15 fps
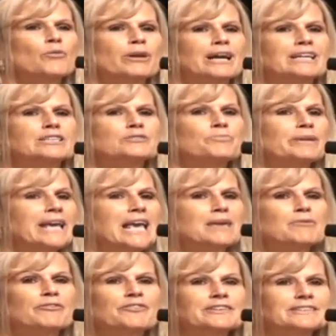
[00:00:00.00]
When I
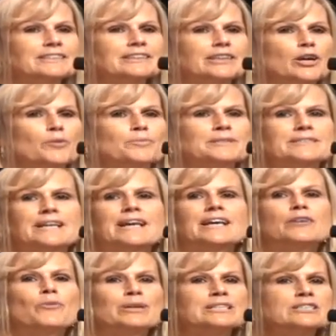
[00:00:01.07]
became a physical therapist,
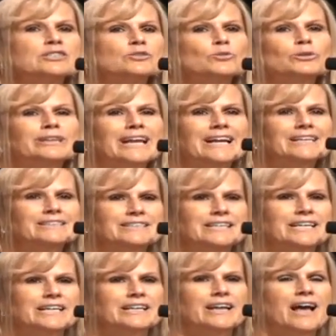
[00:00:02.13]
went to school at
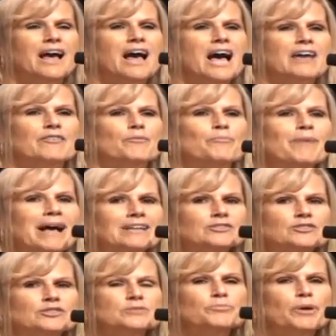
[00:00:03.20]
18. I have a
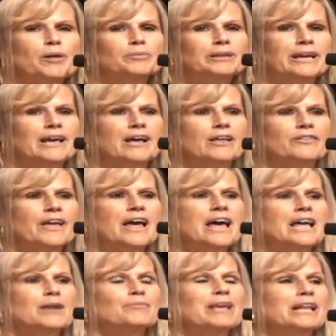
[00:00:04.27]
master's in public health,
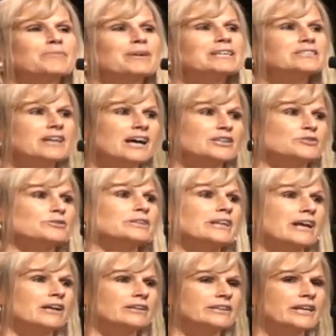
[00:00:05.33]
and I'm getting my doctorate in
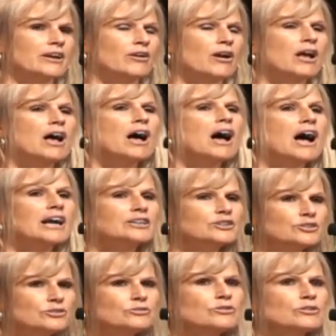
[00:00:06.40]
healthcare. I
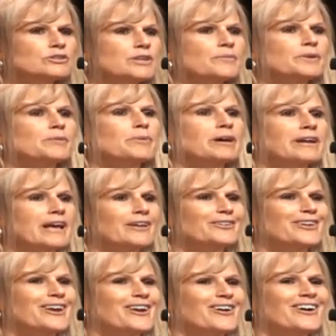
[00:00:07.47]
do know something about
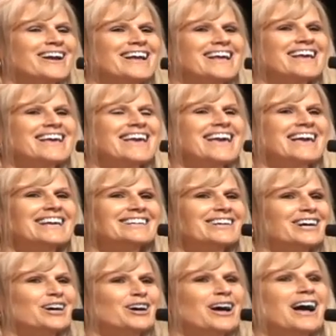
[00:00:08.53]
healthcare, and
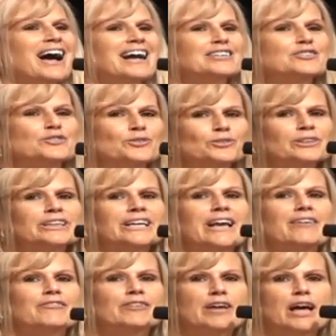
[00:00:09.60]
I certainly
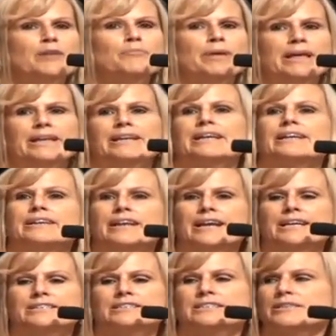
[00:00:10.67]
have not been
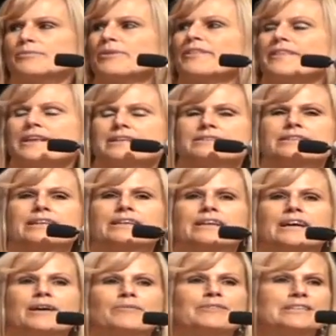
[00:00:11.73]
engaged in some of the things that
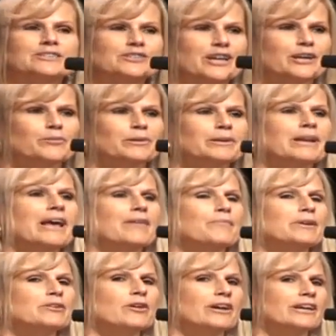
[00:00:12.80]
these gentlemen have been